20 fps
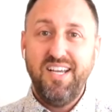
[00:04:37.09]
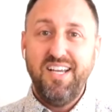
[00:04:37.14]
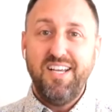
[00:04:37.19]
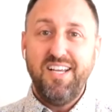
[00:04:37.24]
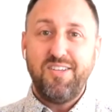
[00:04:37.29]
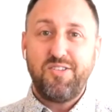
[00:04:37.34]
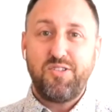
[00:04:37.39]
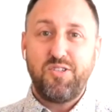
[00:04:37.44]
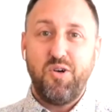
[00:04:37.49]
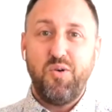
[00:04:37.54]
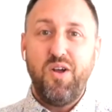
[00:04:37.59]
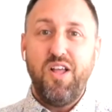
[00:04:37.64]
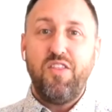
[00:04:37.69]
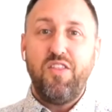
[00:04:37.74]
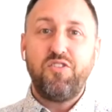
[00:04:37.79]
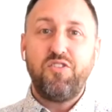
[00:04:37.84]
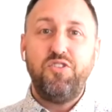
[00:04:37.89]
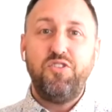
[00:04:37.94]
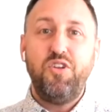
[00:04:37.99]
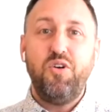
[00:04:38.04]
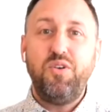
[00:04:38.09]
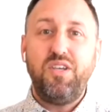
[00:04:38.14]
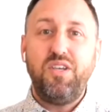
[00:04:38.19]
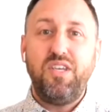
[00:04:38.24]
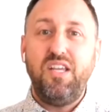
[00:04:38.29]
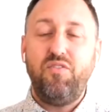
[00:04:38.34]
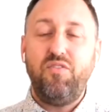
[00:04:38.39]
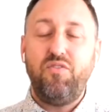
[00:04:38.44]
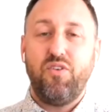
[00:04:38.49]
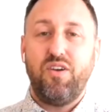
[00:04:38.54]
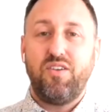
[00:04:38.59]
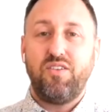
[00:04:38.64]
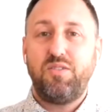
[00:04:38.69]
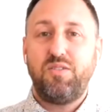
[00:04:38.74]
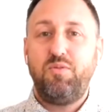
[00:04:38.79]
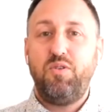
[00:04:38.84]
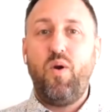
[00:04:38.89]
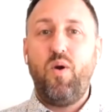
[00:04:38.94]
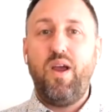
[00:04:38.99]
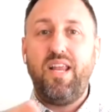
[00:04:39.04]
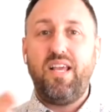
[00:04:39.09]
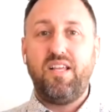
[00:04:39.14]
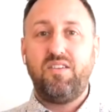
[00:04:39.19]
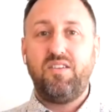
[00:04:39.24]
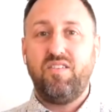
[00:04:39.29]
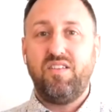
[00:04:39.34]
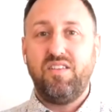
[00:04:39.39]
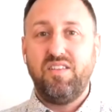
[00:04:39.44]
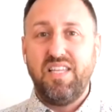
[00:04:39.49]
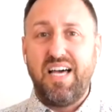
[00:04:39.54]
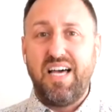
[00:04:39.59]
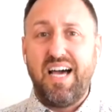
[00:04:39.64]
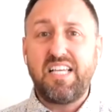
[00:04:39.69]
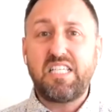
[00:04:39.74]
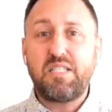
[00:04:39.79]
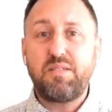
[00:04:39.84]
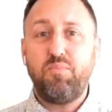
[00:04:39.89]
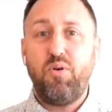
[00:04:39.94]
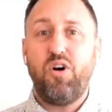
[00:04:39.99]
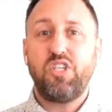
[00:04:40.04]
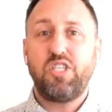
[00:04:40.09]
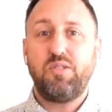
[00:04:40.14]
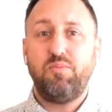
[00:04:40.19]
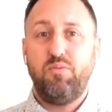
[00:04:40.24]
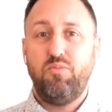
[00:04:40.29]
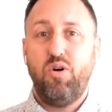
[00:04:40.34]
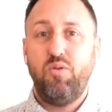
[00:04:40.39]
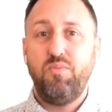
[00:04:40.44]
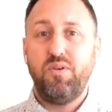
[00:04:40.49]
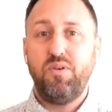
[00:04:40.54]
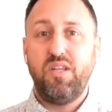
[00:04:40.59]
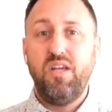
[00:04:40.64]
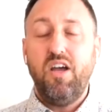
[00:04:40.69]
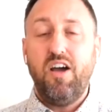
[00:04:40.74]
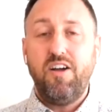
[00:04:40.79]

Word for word: So there's no need for us to be waiting until the last possible moment